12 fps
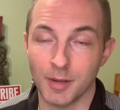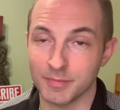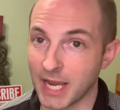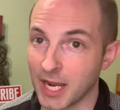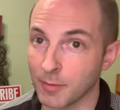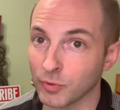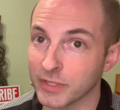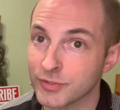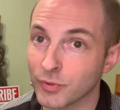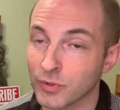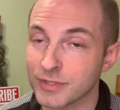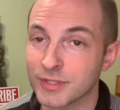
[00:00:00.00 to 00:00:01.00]
tie up
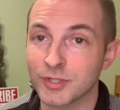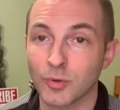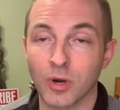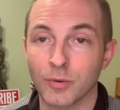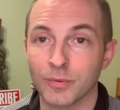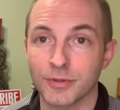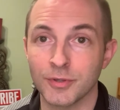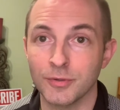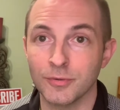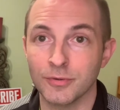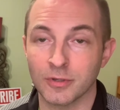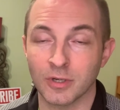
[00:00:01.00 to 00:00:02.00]
resources to work with
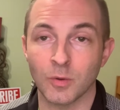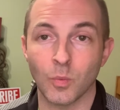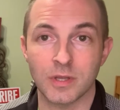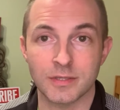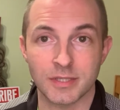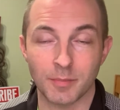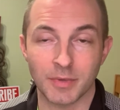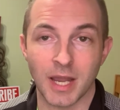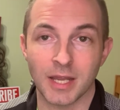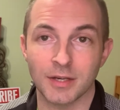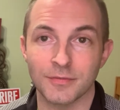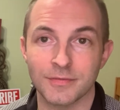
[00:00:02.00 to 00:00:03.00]
you, they're going to want some
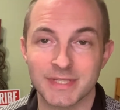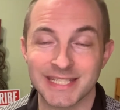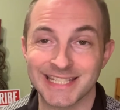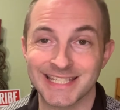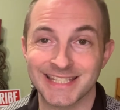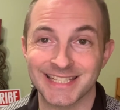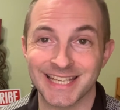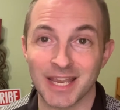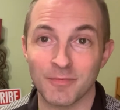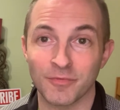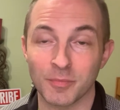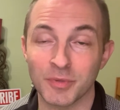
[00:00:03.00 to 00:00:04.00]
kind of skin in the
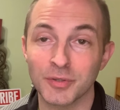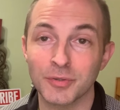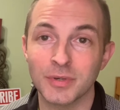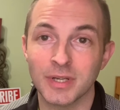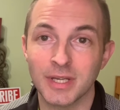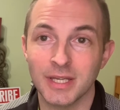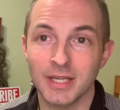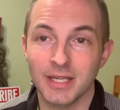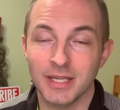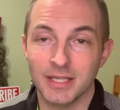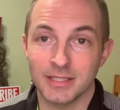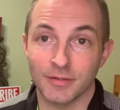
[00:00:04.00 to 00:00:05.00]
game from you.
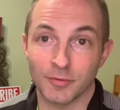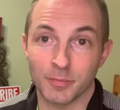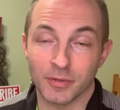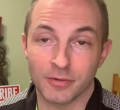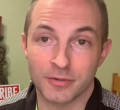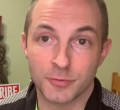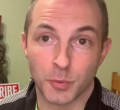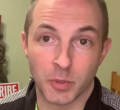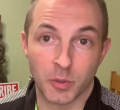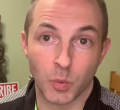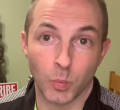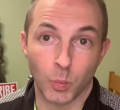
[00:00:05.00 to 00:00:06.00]
Different builders
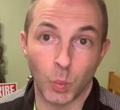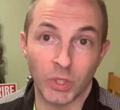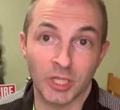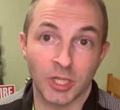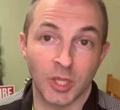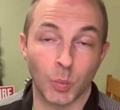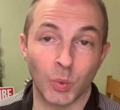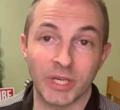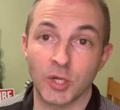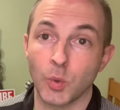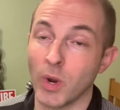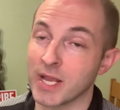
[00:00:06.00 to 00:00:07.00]
will
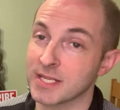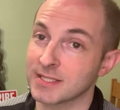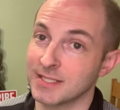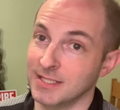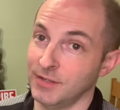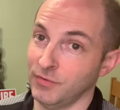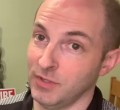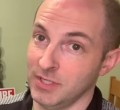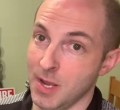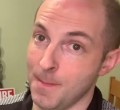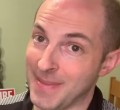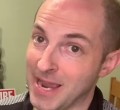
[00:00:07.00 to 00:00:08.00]
request different
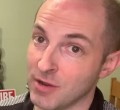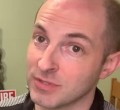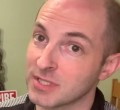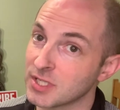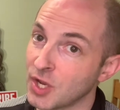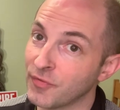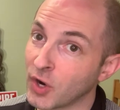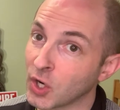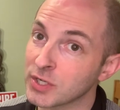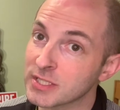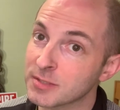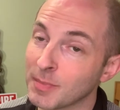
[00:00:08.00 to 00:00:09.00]
amounts of
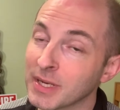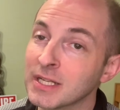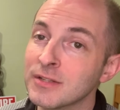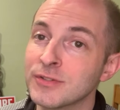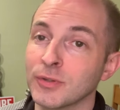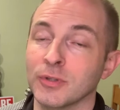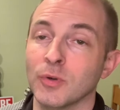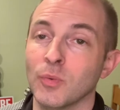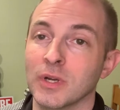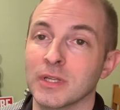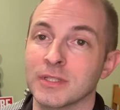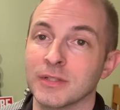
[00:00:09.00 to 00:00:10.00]
earnest money, so you'll
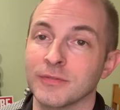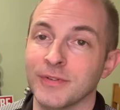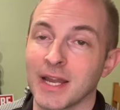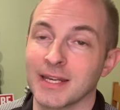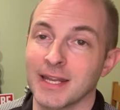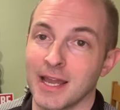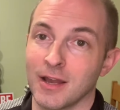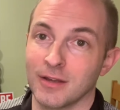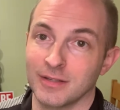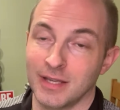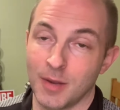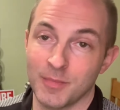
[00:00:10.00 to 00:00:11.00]
want to find out
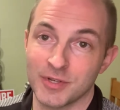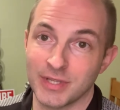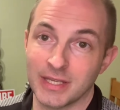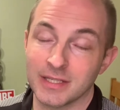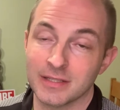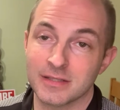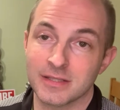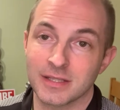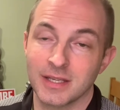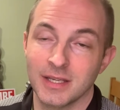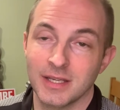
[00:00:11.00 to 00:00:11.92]
how much that is